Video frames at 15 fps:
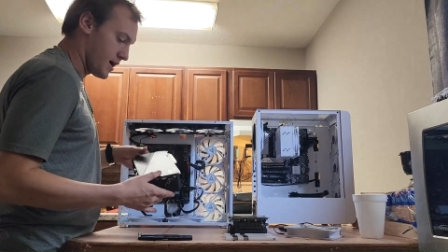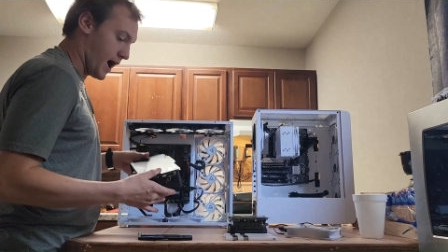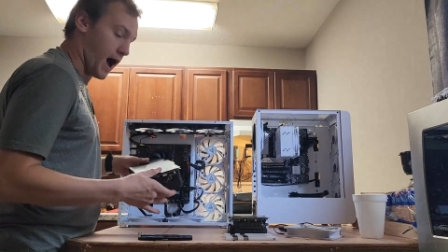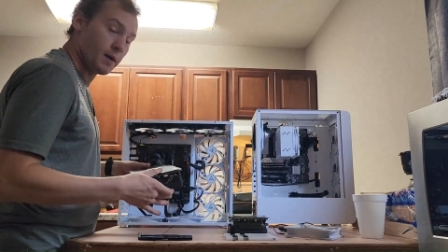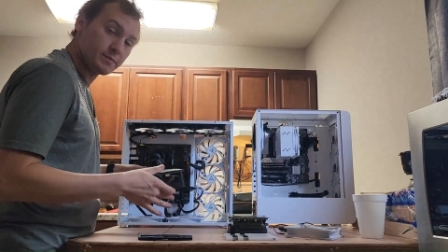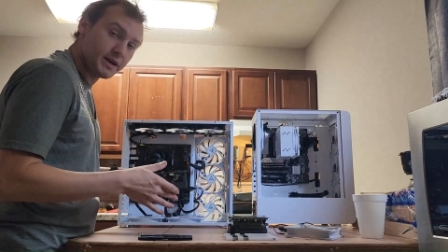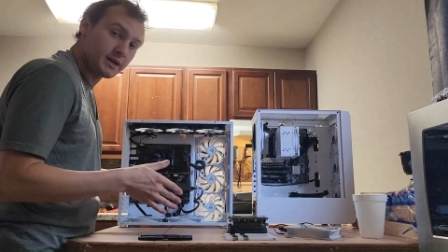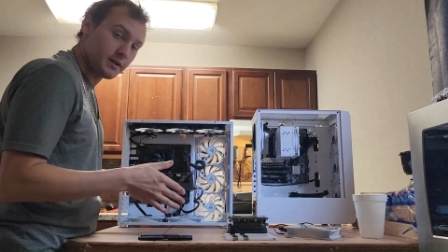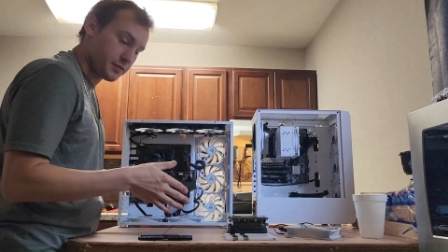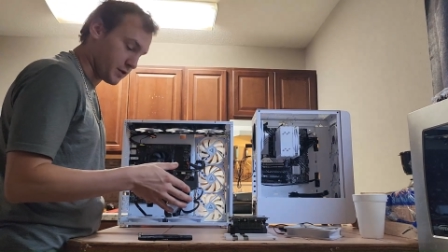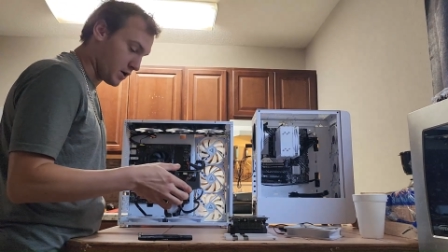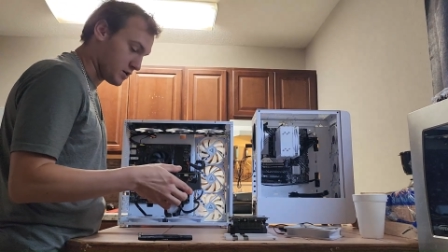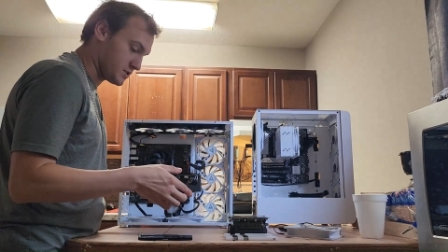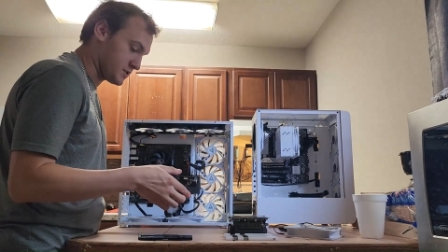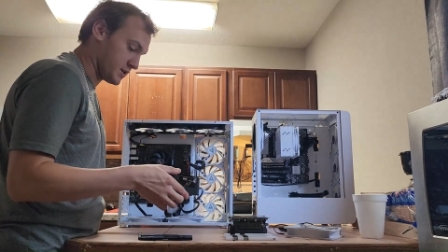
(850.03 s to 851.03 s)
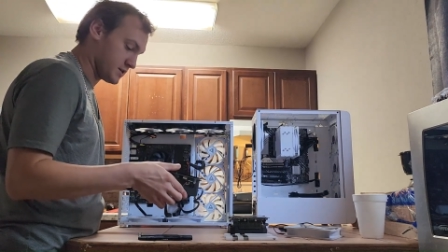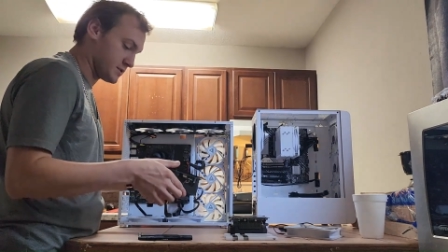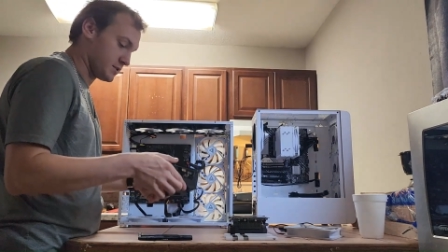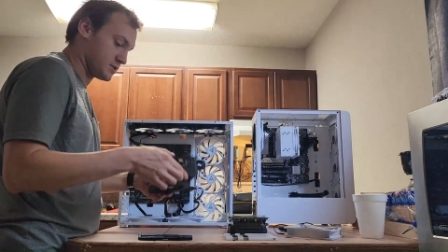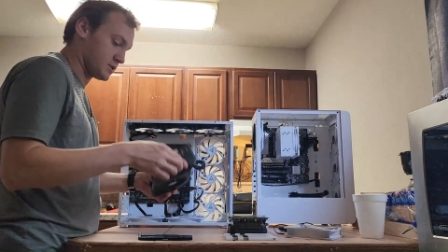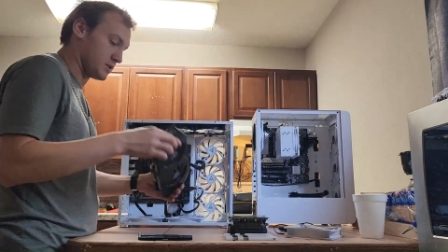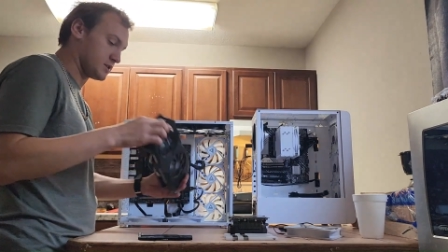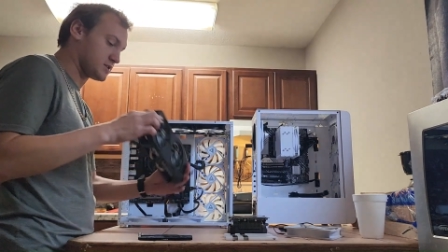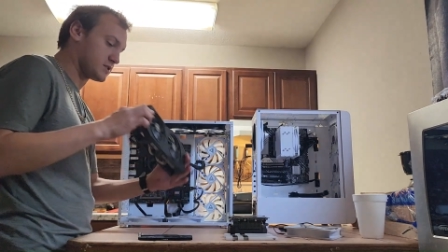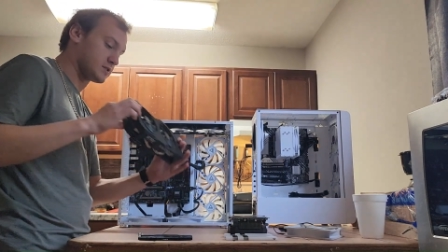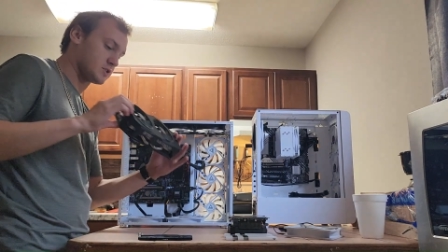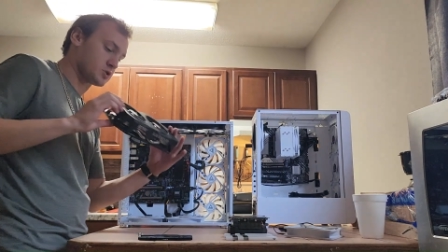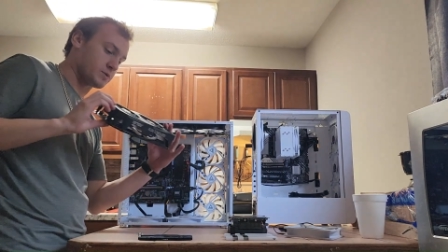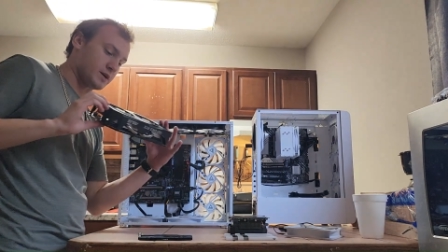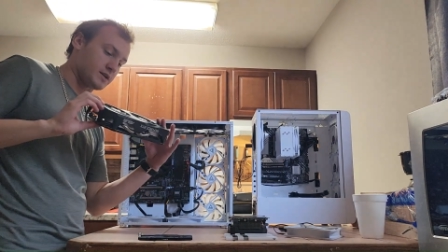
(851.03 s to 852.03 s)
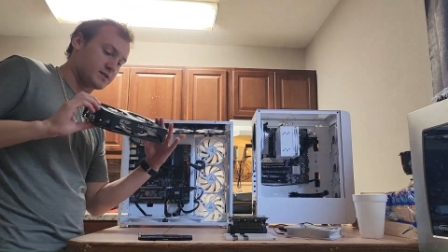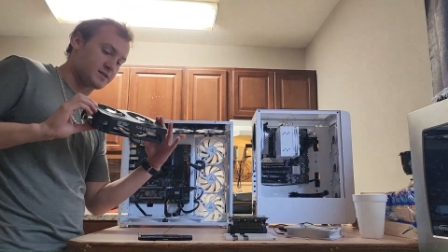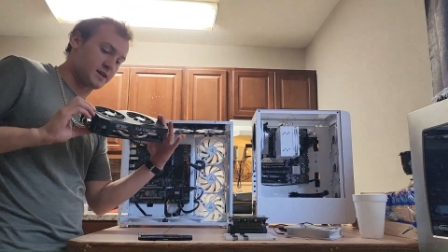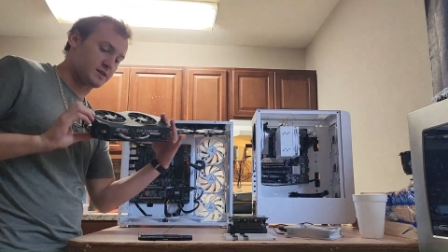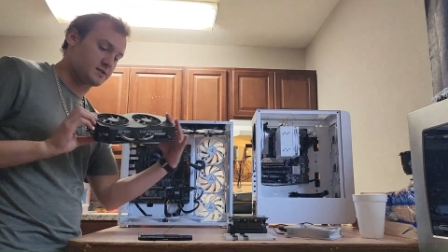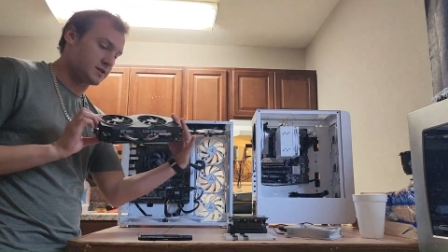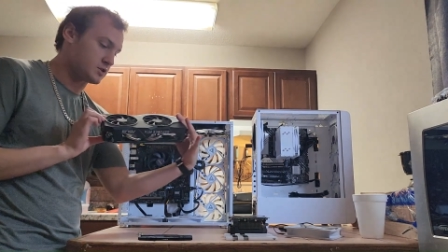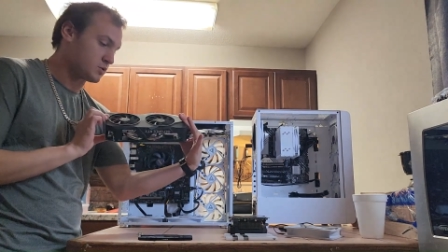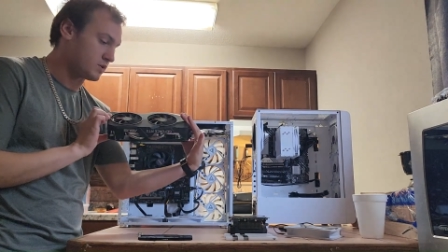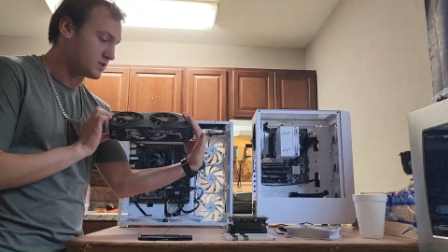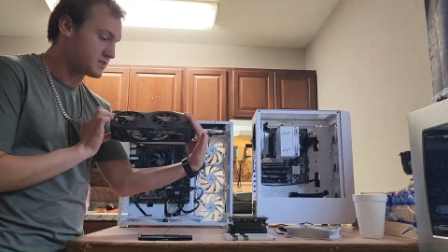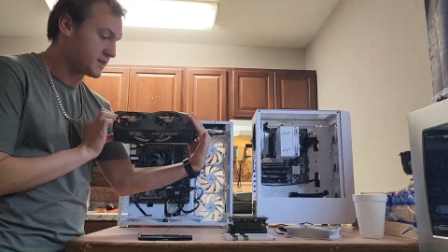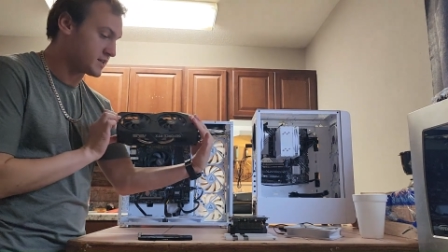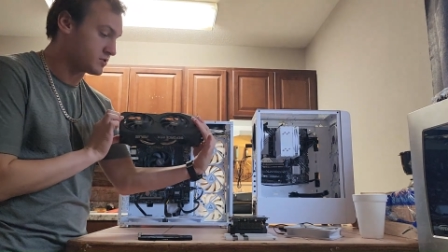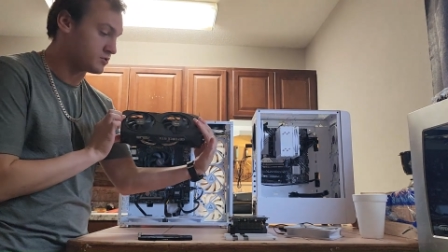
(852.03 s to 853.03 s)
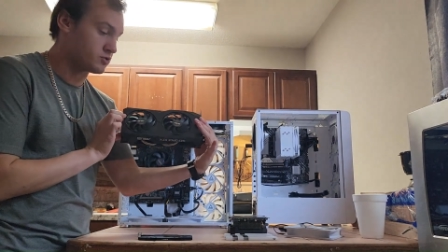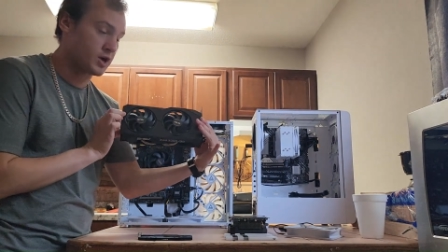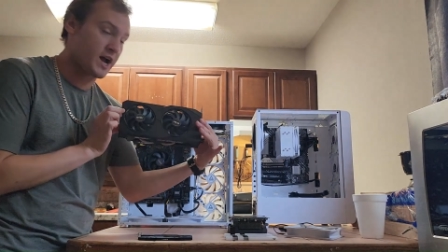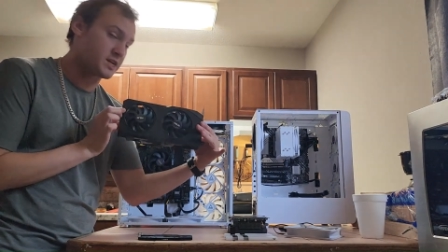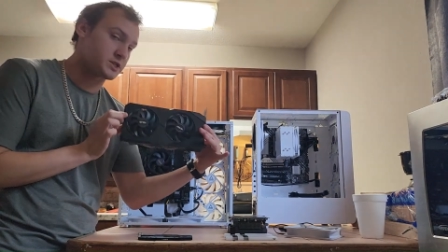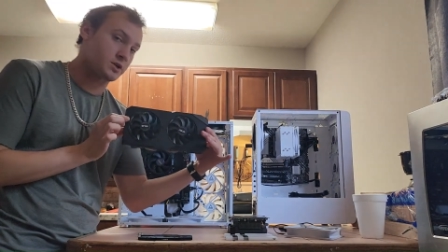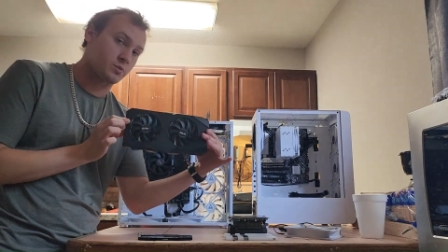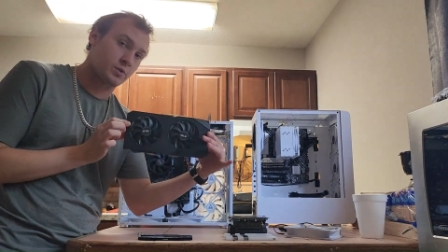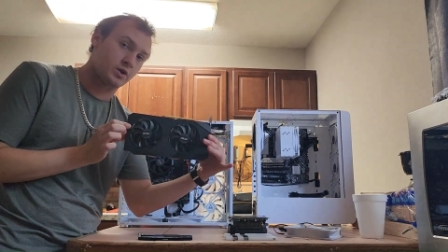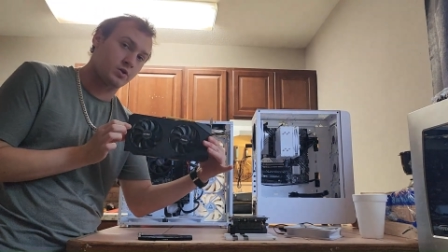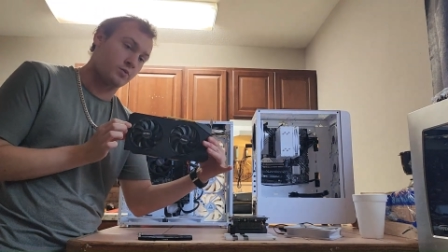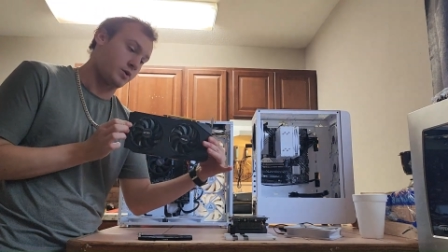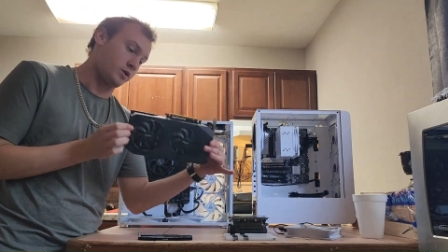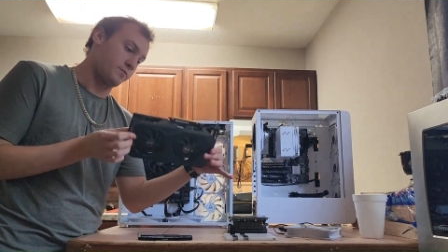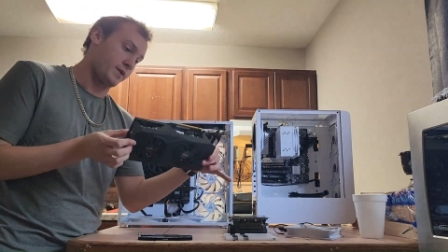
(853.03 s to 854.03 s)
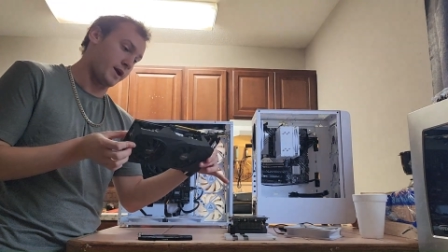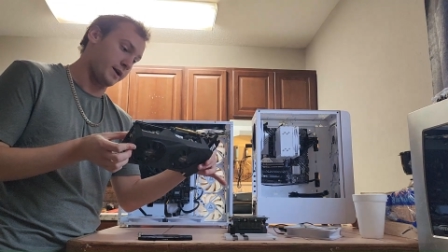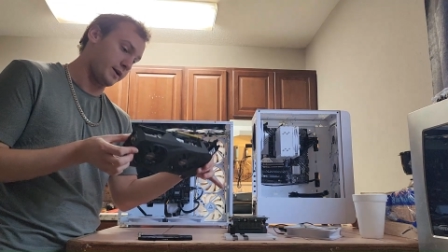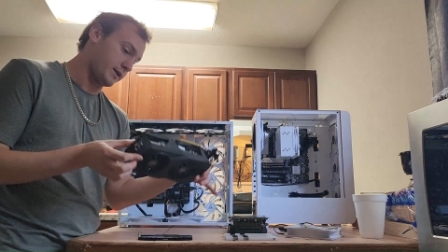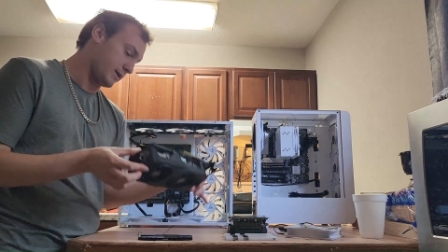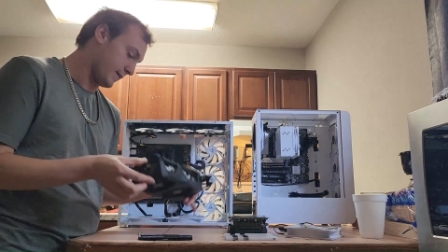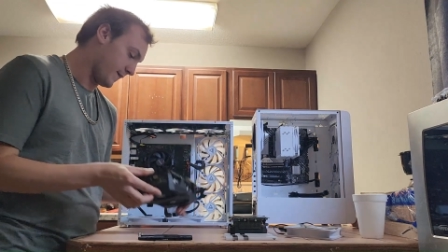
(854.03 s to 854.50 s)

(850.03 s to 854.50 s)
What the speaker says: I'm getting a 3060. So this is a 2060. 2060s are actually really, really big.